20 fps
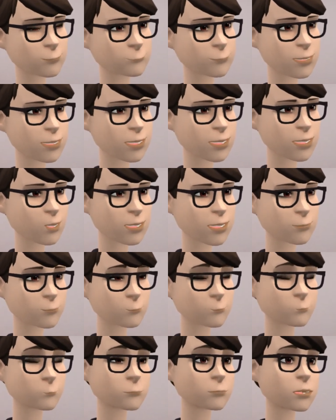and you begged
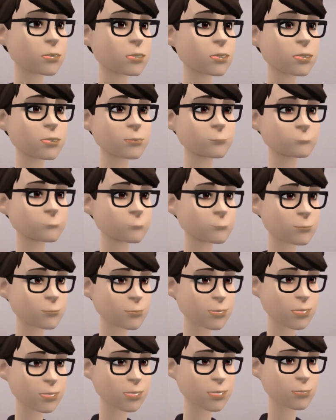me not to make you sound
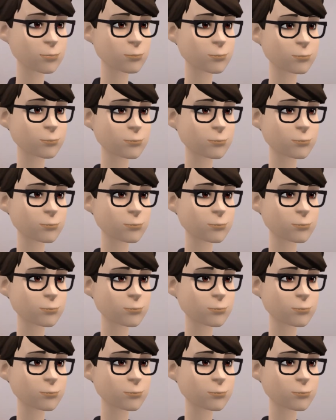silly,